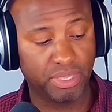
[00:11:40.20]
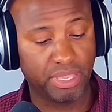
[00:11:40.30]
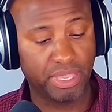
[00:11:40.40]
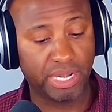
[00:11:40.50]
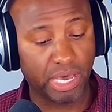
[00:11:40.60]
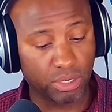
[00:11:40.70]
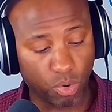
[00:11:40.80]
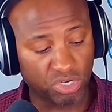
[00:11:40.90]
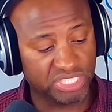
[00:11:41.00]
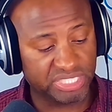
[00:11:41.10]
In other
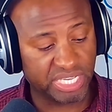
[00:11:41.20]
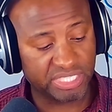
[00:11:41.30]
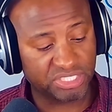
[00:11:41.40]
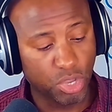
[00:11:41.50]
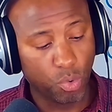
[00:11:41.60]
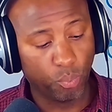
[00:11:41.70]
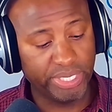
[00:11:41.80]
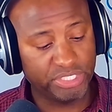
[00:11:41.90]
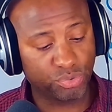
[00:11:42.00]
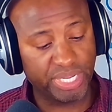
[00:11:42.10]
words, he says, we
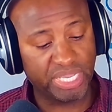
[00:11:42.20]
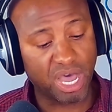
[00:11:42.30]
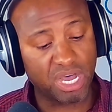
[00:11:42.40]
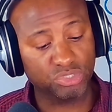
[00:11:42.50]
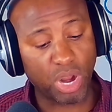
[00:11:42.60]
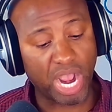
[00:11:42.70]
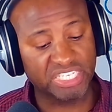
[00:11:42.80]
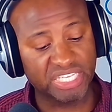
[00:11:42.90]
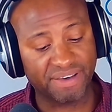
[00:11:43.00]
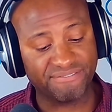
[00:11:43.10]
treat
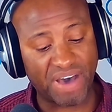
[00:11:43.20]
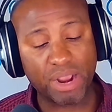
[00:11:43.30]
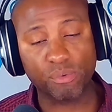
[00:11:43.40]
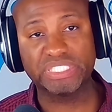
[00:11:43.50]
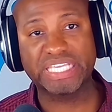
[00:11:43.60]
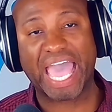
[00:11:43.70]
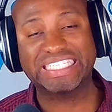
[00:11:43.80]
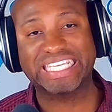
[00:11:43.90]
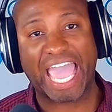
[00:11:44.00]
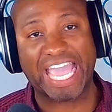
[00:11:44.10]
contracting the virus
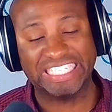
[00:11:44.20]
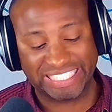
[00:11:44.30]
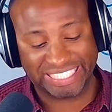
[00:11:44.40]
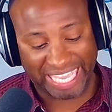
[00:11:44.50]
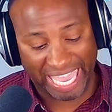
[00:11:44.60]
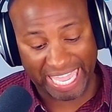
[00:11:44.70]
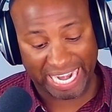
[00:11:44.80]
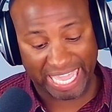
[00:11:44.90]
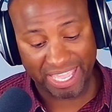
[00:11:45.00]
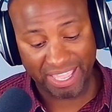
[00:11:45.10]
as a
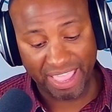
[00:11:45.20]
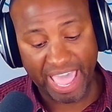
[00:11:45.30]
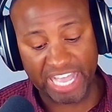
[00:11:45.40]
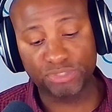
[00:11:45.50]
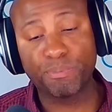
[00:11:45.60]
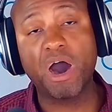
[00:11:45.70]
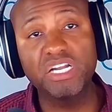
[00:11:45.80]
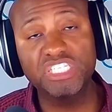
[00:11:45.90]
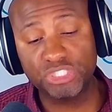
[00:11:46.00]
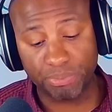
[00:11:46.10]
sin, as
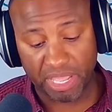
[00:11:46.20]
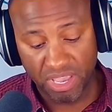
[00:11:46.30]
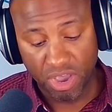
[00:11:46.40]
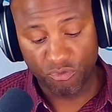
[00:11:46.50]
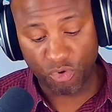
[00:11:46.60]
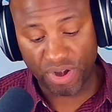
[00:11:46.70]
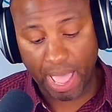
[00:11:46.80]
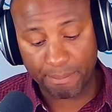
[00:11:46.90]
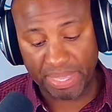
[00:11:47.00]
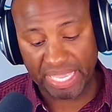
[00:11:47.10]
punishment for
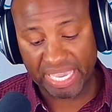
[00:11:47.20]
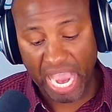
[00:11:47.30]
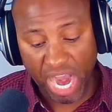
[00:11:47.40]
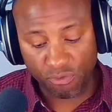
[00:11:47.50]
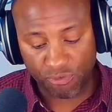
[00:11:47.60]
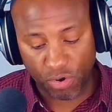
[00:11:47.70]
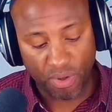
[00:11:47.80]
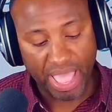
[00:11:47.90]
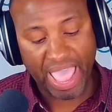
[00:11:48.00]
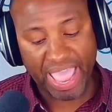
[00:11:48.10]
not being careful
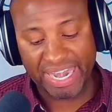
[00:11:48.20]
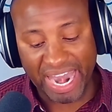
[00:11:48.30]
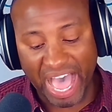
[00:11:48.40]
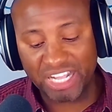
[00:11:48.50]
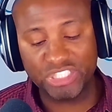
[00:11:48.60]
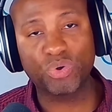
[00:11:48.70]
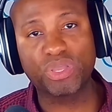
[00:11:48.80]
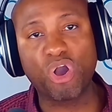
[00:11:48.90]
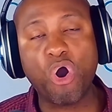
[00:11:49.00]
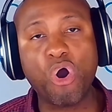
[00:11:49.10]
and not
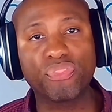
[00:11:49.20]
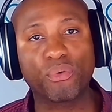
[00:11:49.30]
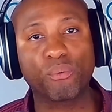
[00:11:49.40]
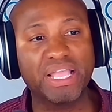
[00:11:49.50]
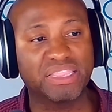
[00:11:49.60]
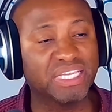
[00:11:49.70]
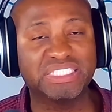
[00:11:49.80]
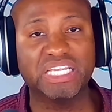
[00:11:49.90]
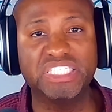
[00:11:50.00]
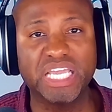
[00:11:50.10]
doing all the right things.
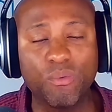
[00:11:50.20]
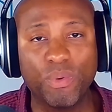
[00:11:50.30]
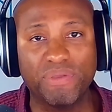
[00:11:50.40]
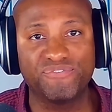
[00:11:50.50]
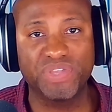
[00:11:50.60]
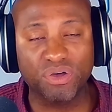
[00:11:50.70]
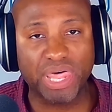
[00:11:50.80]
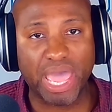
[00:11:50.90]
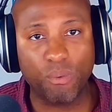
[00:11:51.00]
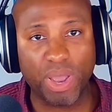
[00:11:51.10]
And didn't we feel
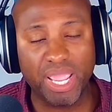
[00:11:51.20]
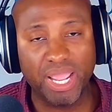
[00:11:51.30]
that way?